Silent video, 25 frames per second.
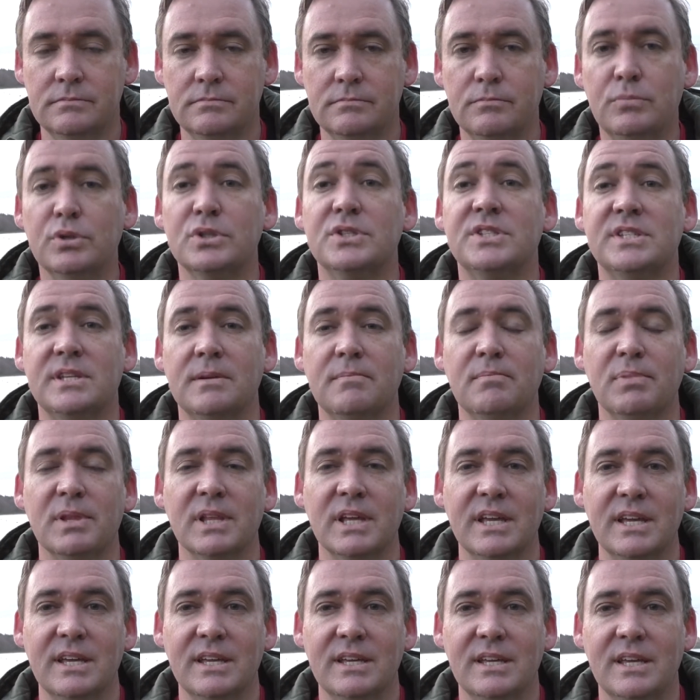Put
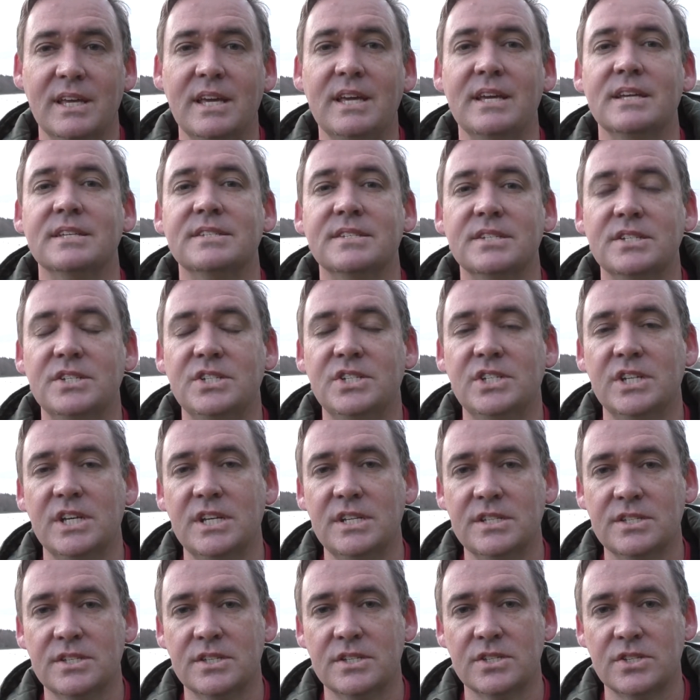simply, he is a
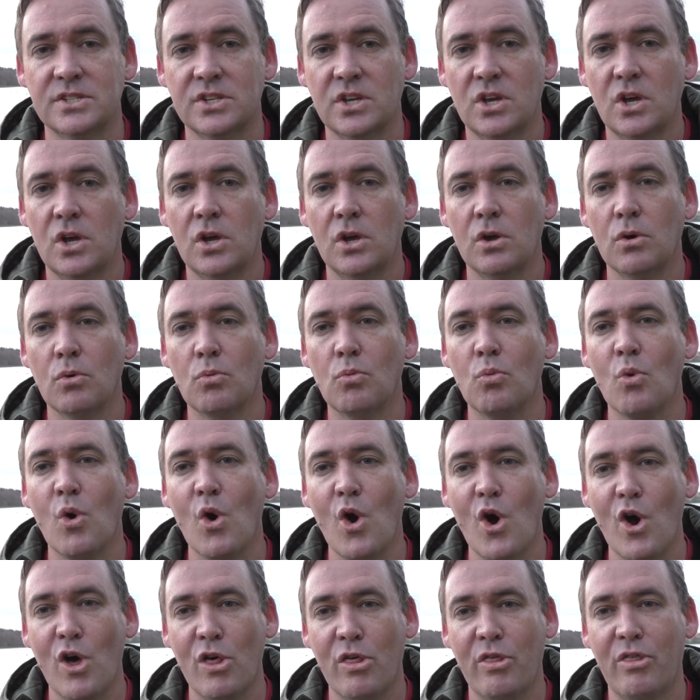Jesus
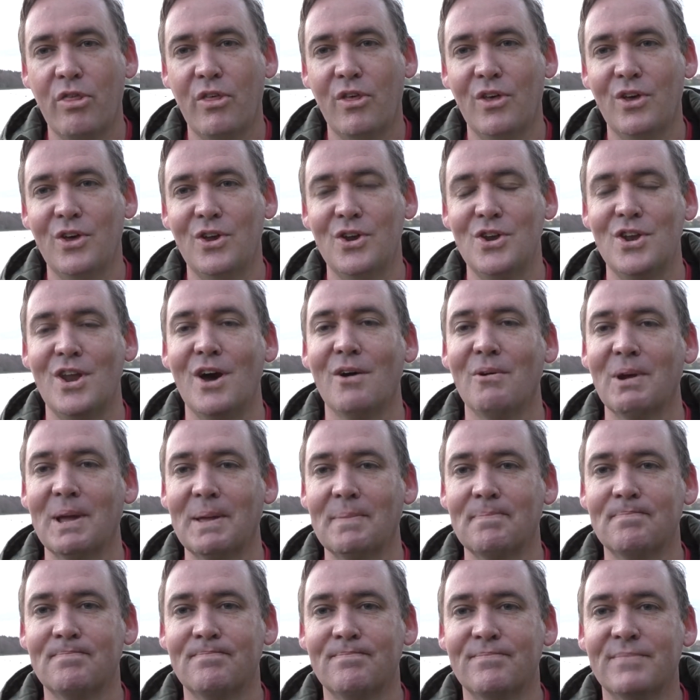worth
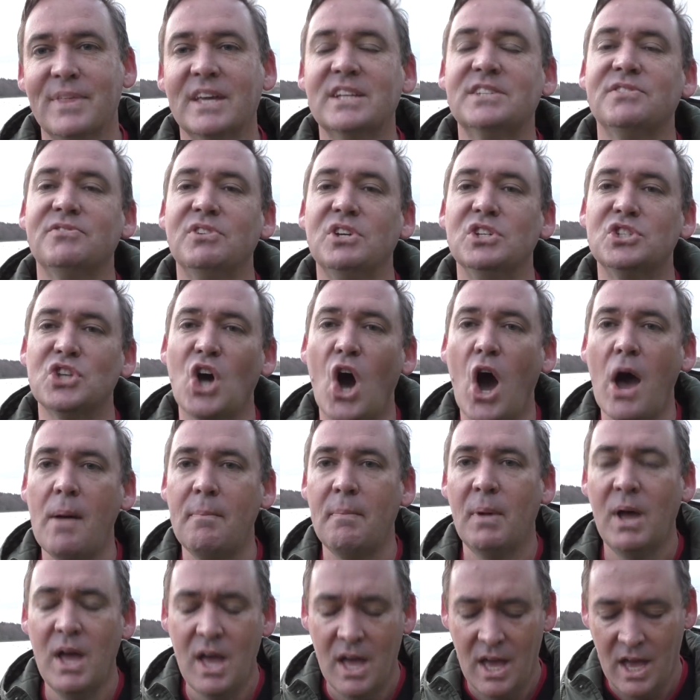knowing. Thanks for your time.
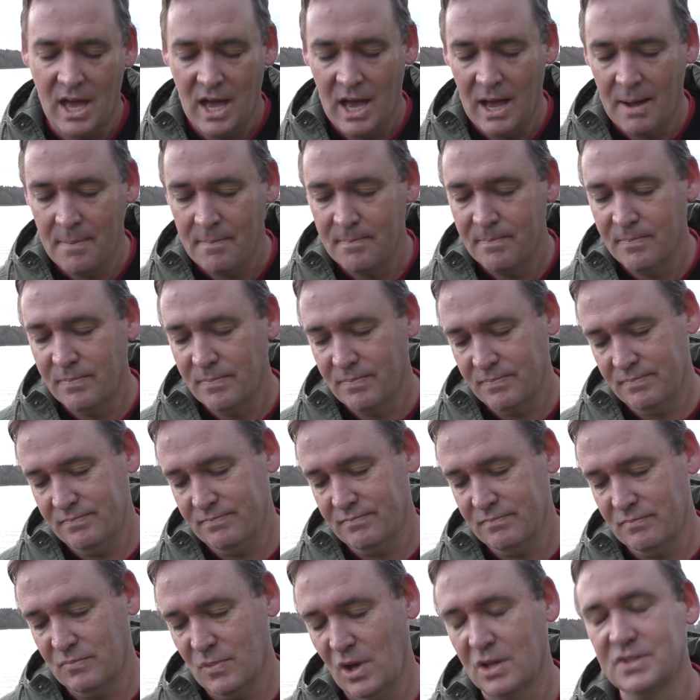
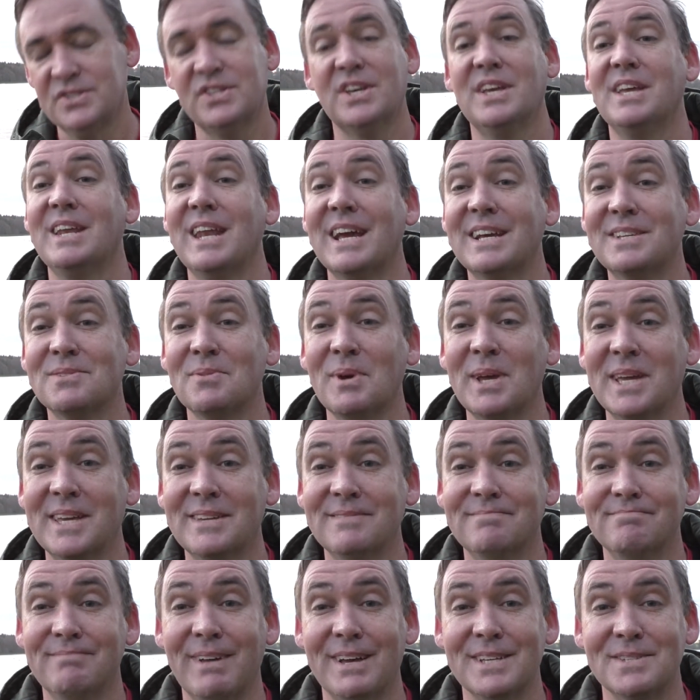I'll see you next week
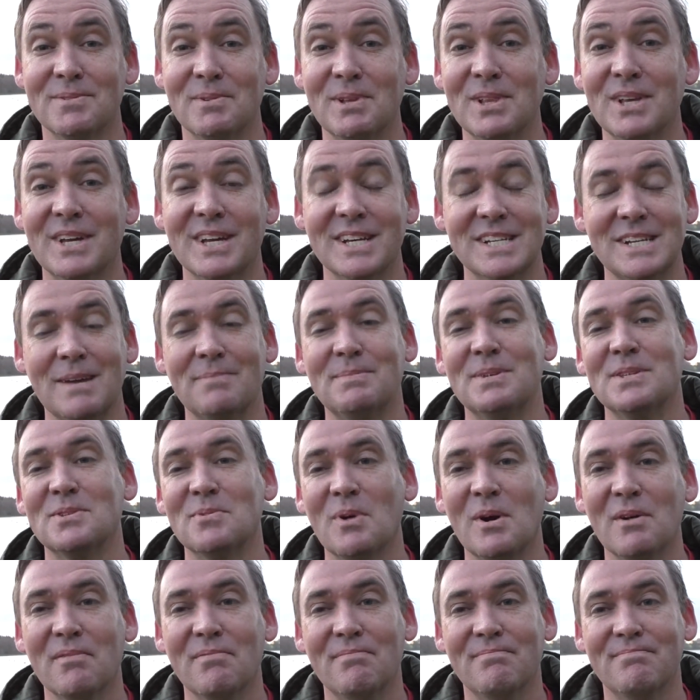as we look at chapter
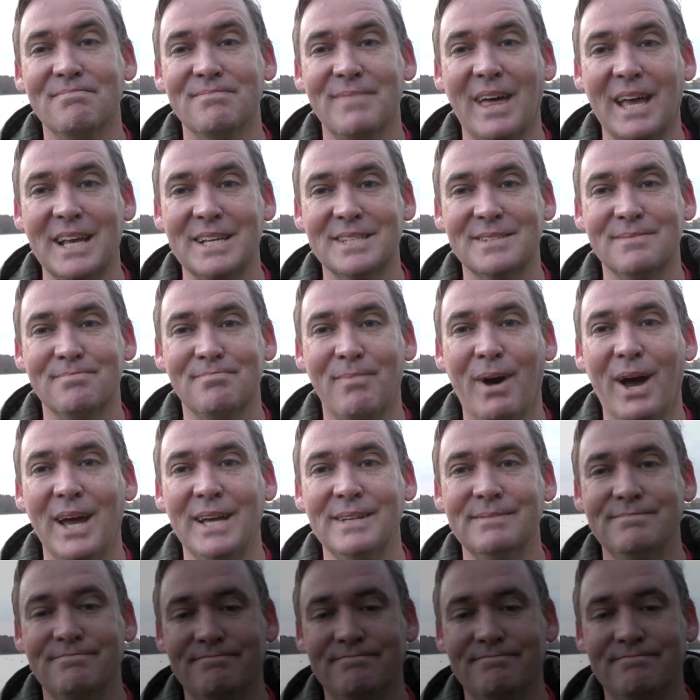12. Thanks. Bye.